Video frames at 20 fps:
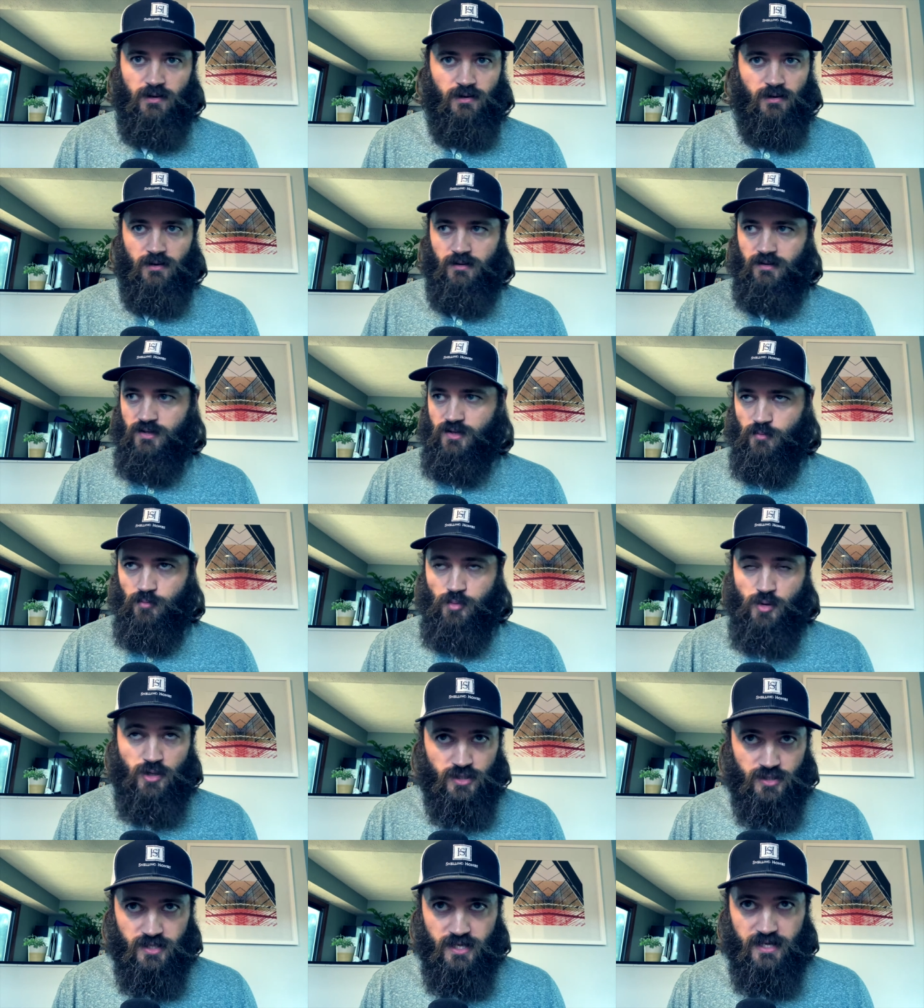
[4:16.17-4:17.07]
you know
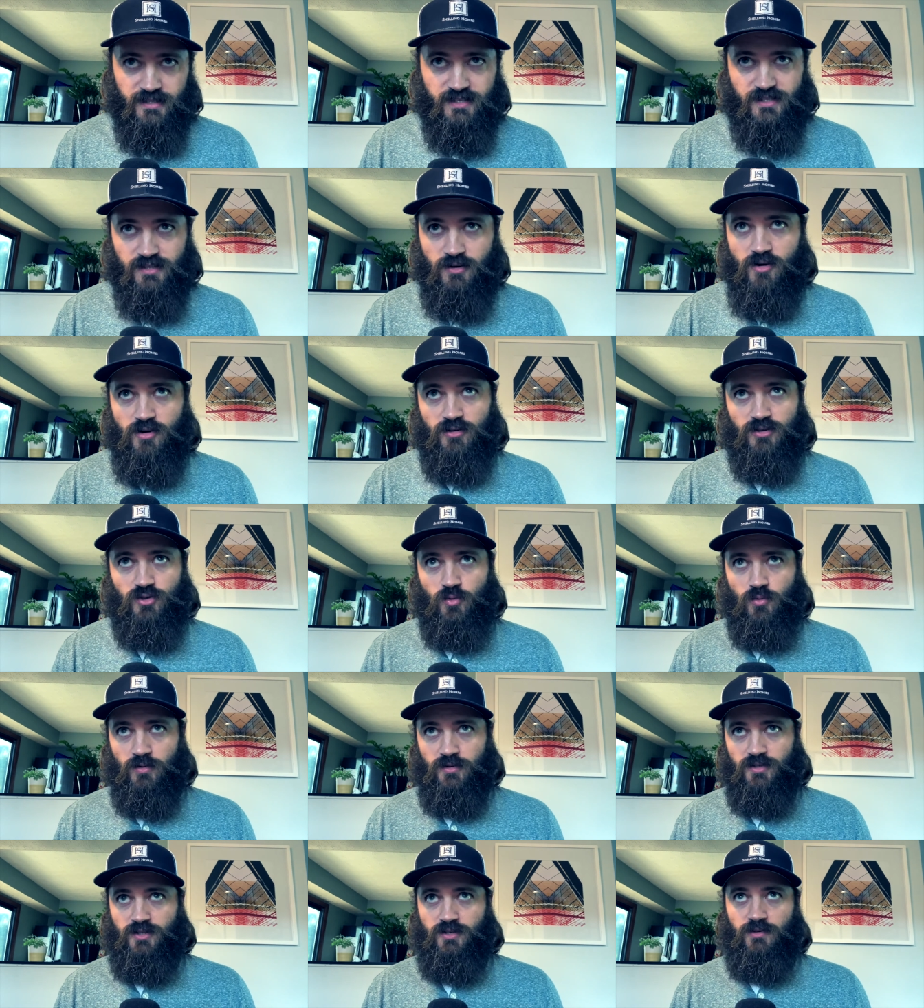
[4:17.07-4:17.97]
push that song
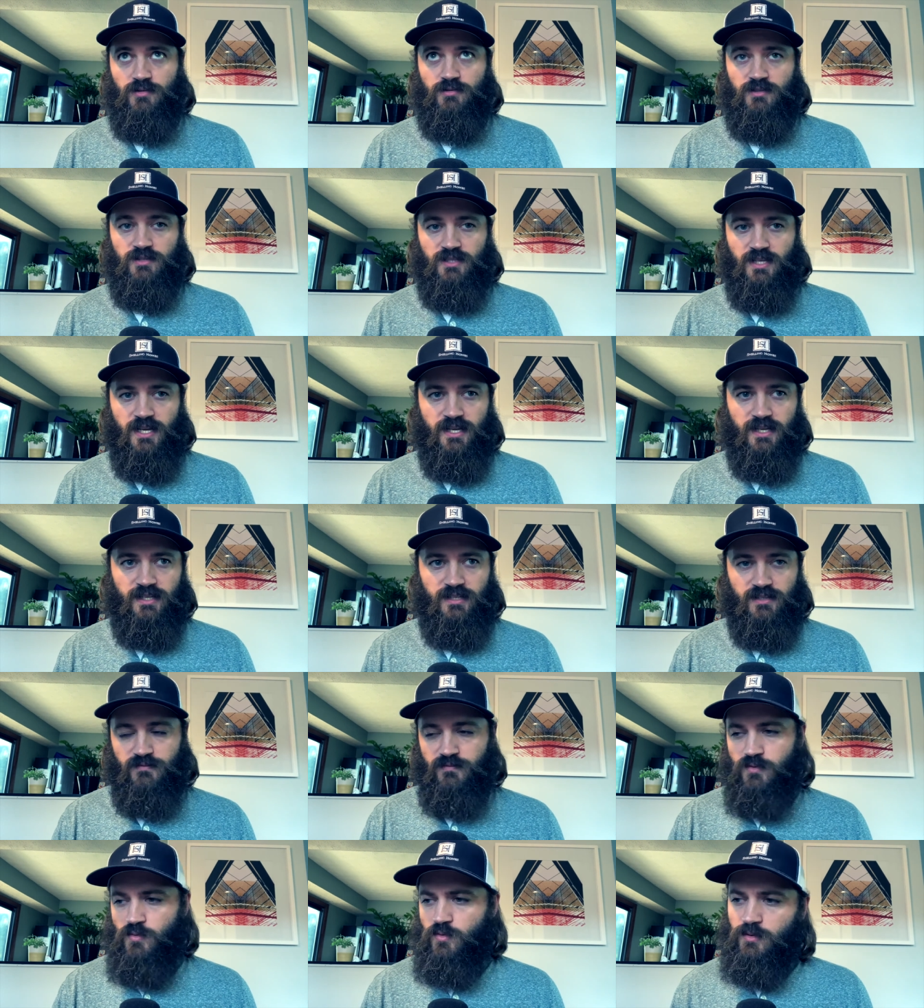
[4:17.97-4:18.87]
towards certain
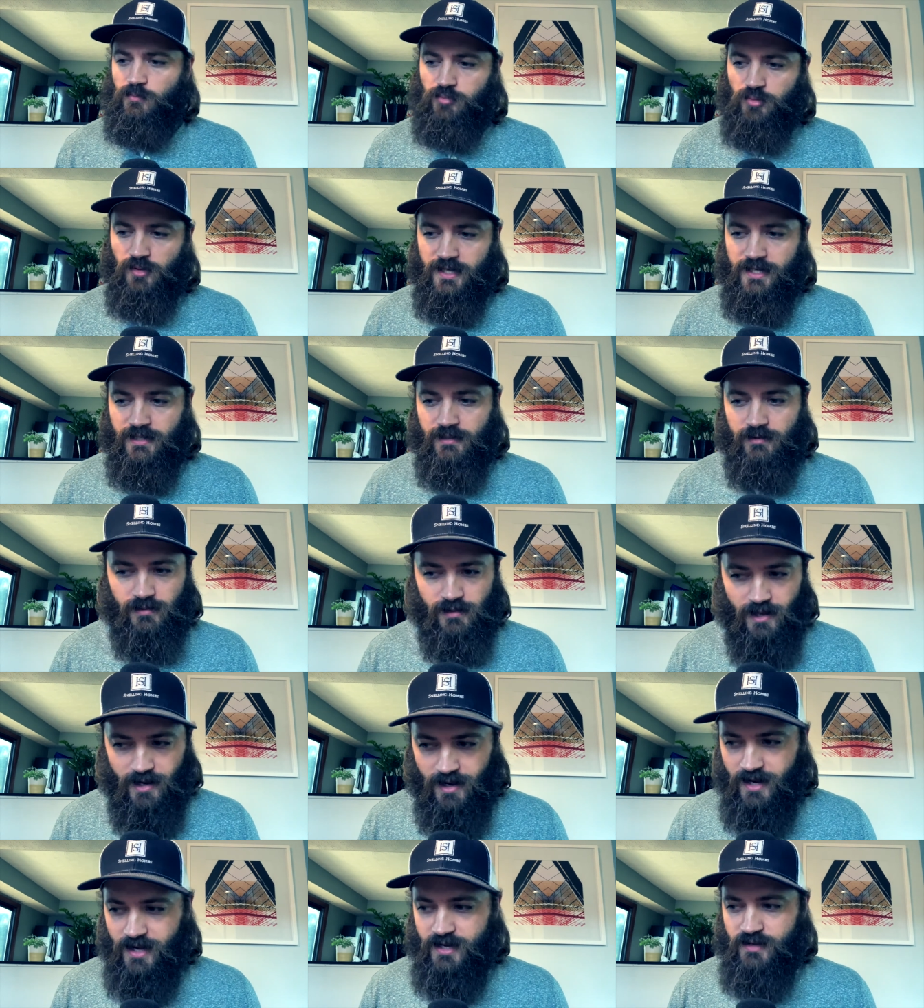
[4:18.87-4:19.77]
things if you want to play it
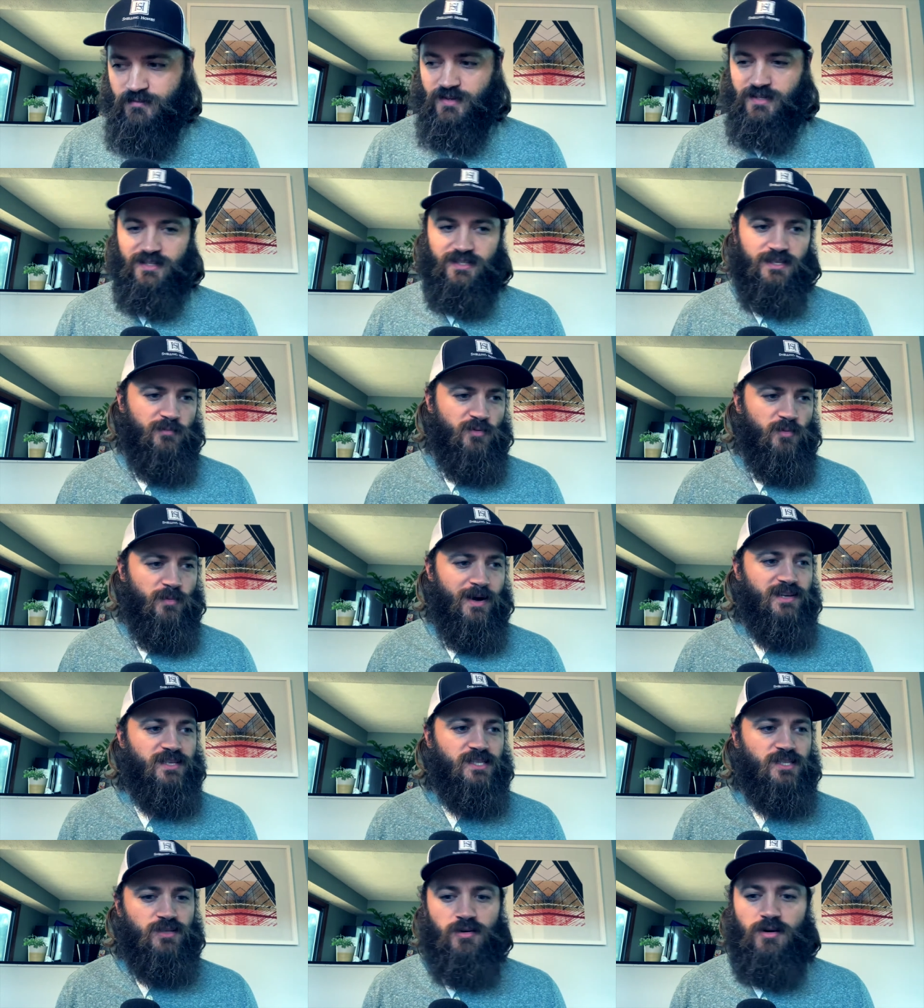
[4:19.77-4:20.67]
live like some of
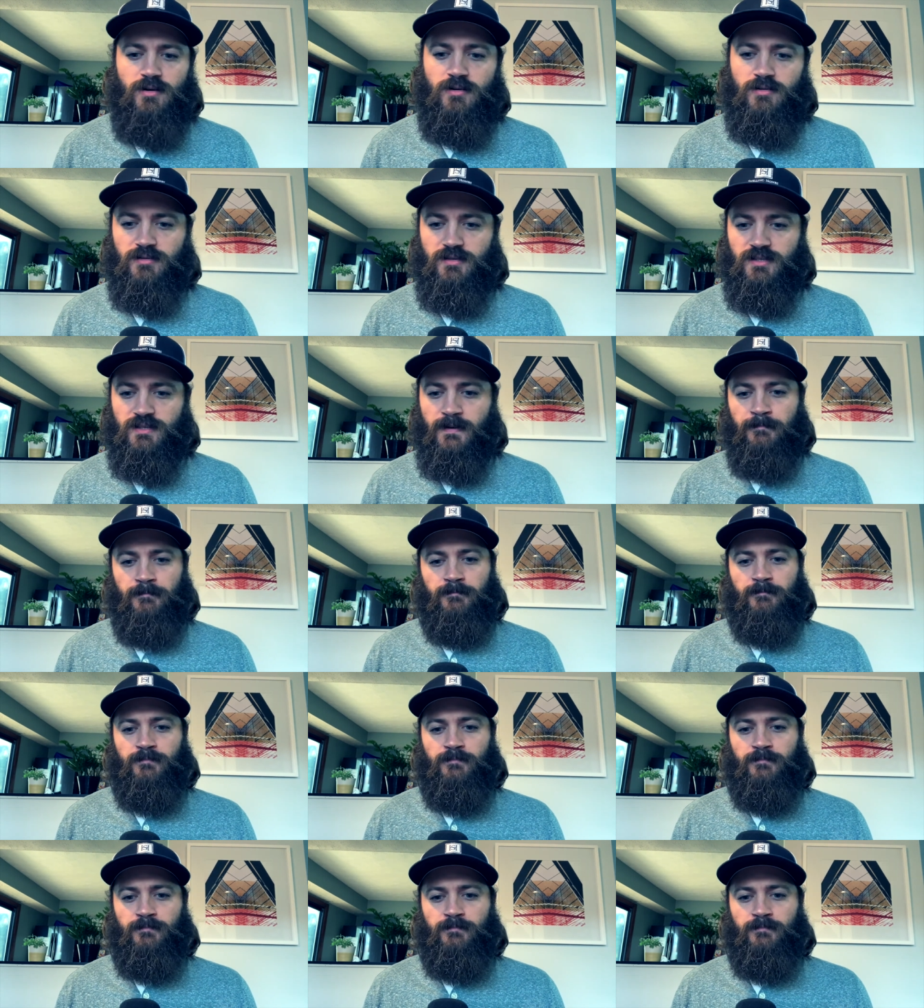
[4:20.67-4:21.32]
my songs